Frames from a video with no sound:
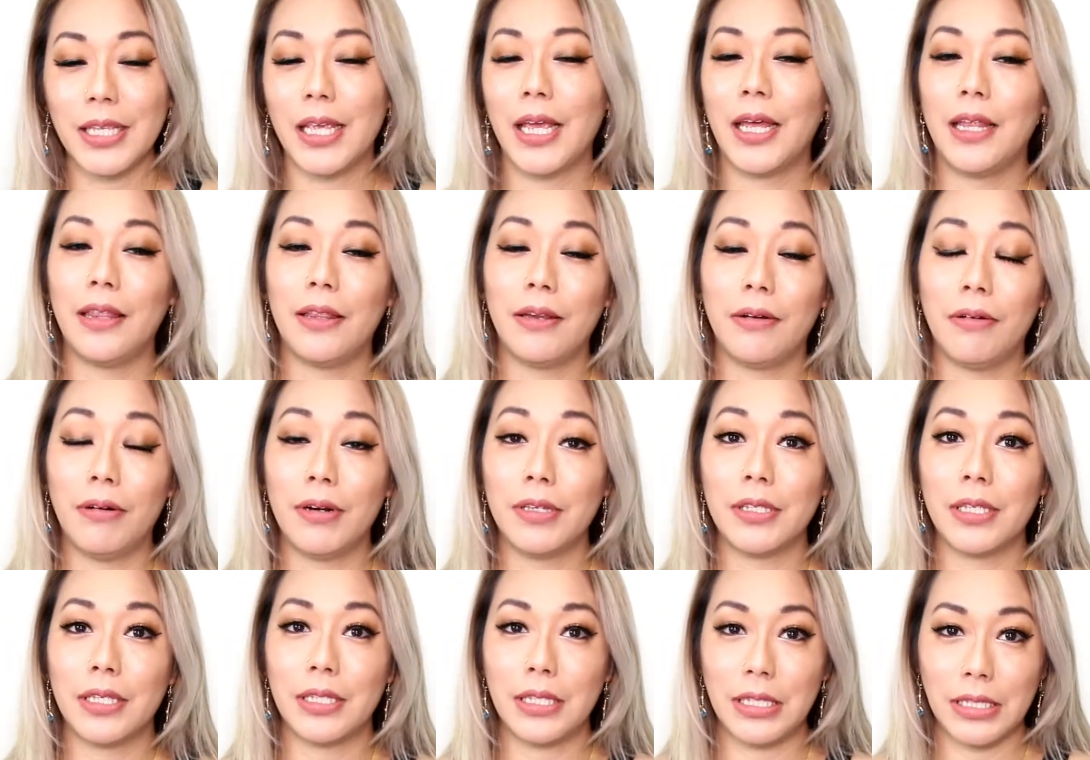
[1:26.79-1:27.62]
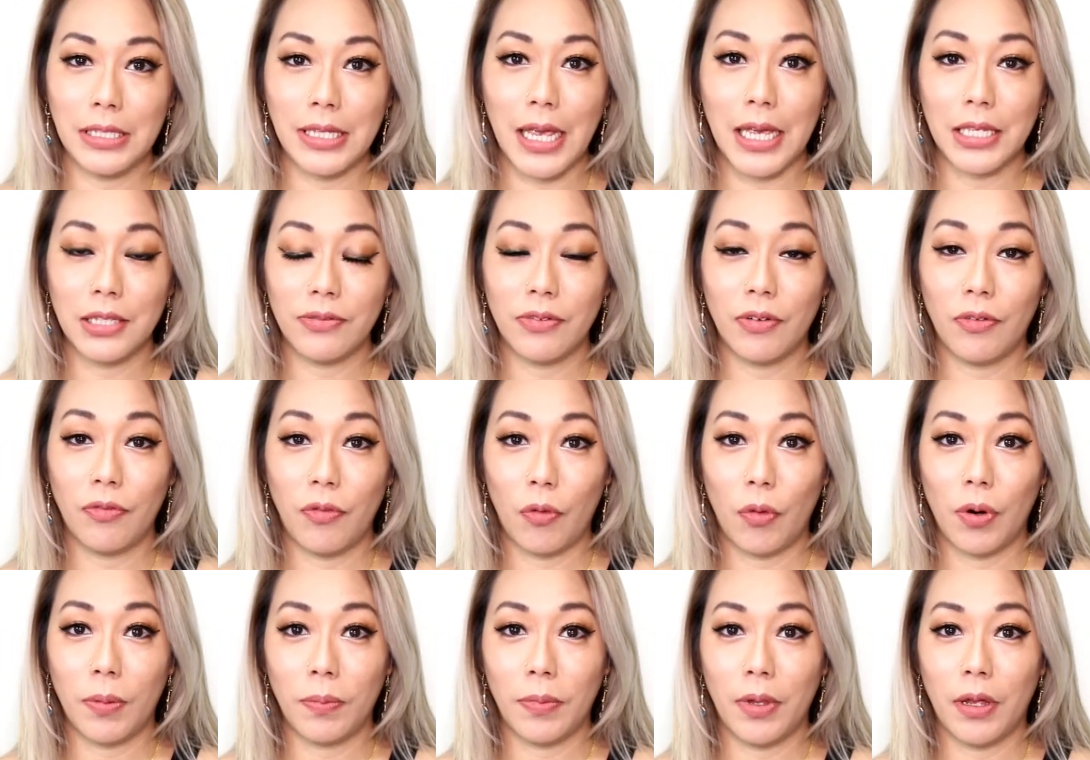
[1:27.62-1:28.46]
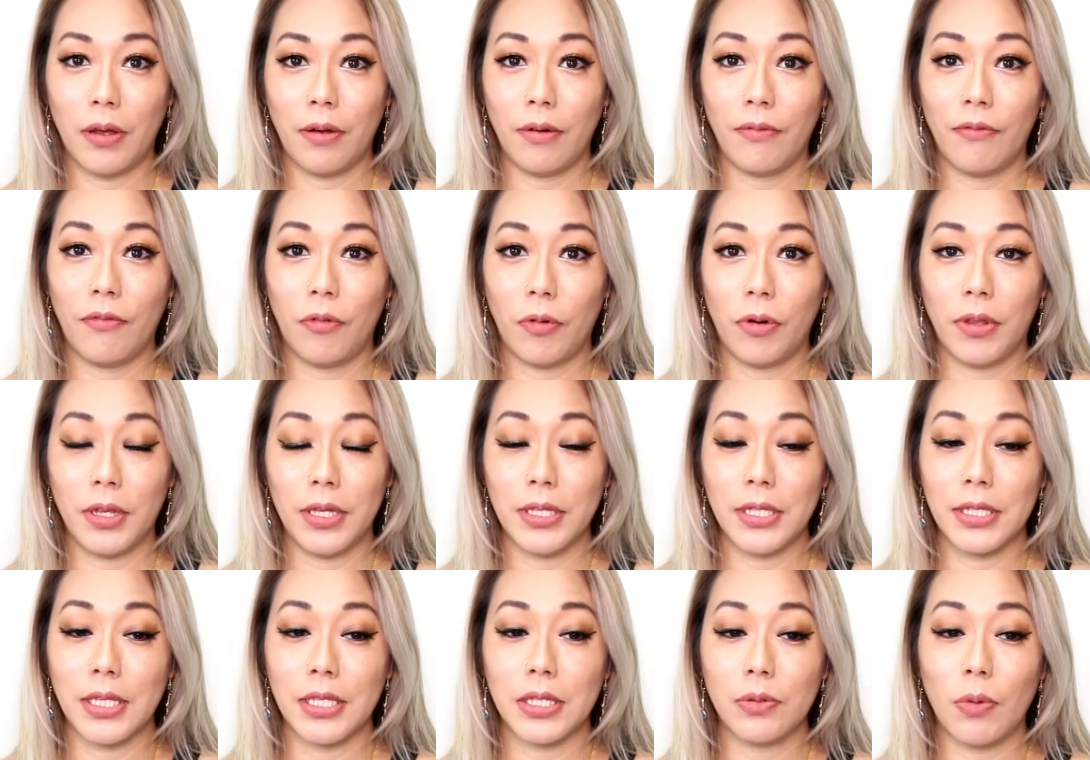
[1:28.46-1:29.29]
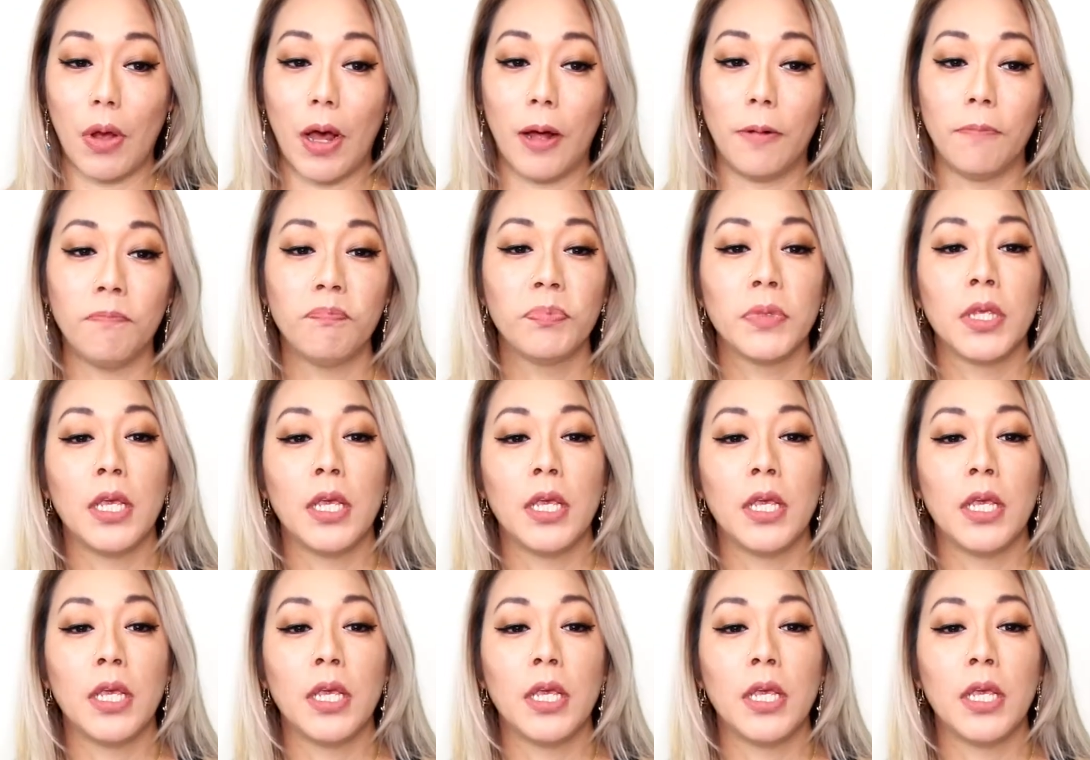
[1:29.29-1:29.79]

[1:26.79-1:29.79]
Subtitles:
and there is a successful formula for this as well.